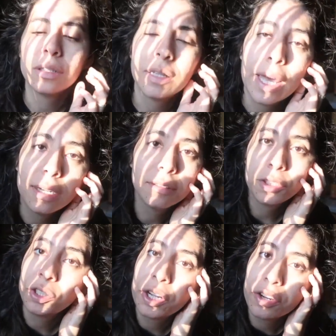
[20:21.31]
And
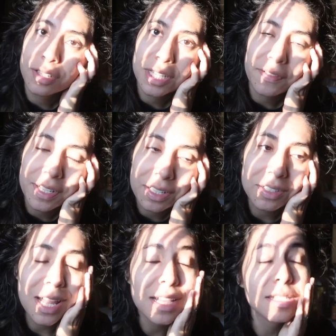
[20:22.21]
you can hear the TV a little
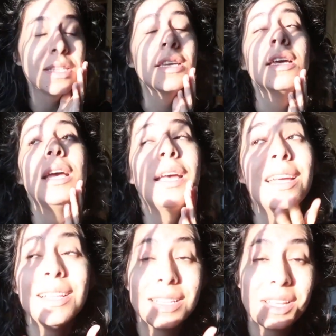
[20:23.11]
less.
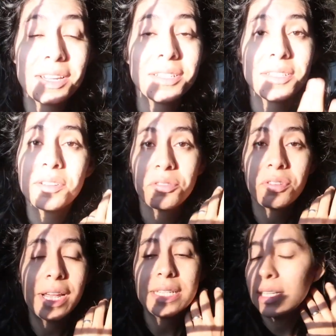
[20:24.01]
The sun is
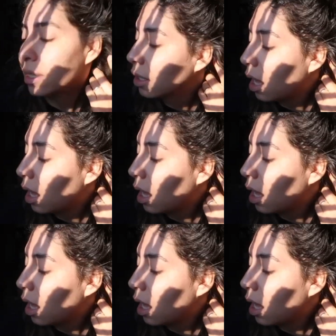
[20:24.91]
rising.